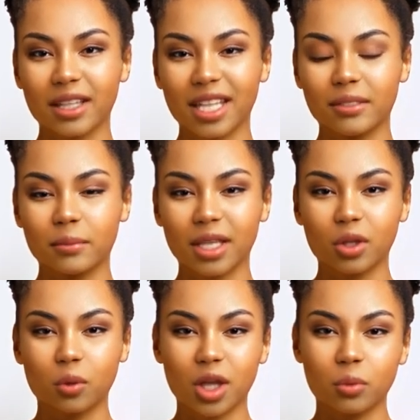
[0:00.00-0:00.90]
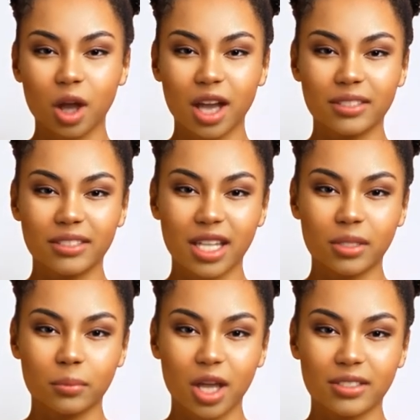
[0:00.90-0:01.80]
His meteoric rise in
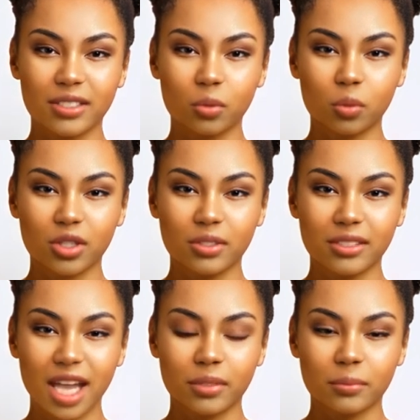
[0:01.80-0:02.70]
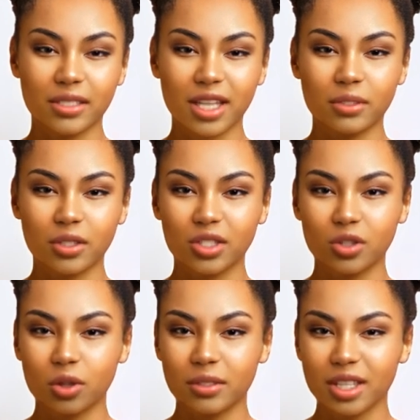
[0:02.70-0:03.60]
the boxing world has been nothing
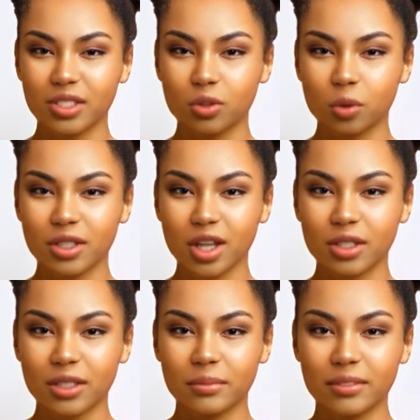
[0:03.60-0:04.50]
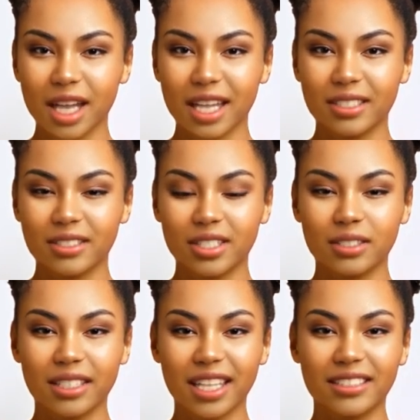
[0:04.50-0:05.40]
short of extraordinary, and his
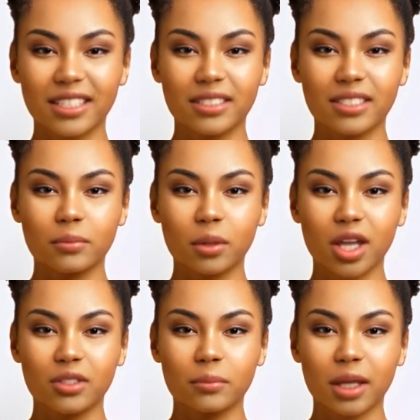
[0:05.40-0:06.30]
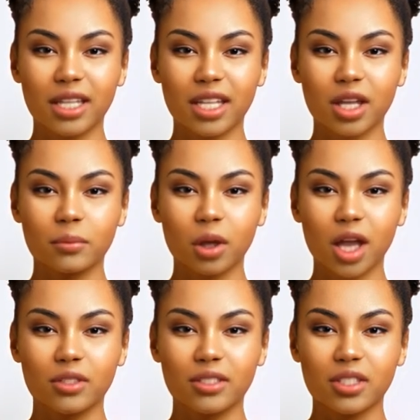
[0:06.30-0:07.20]
success has inspired many young
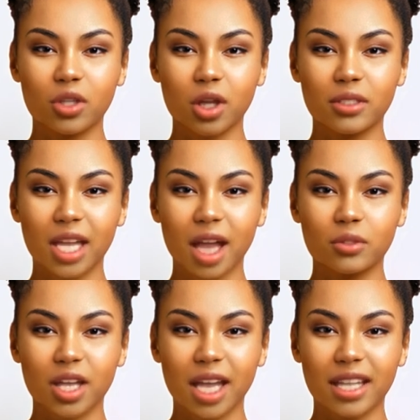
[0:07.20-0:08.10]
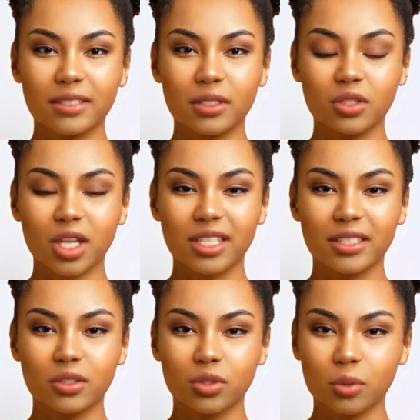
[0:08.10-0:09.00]
boxers across Africa to chase
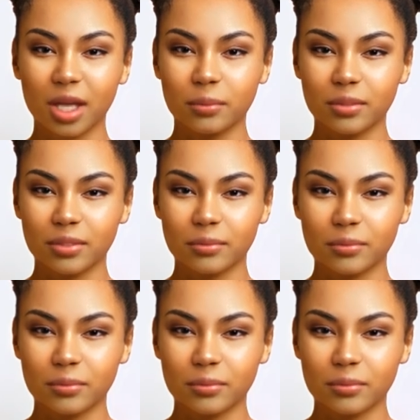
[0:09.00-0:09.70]
their dreams.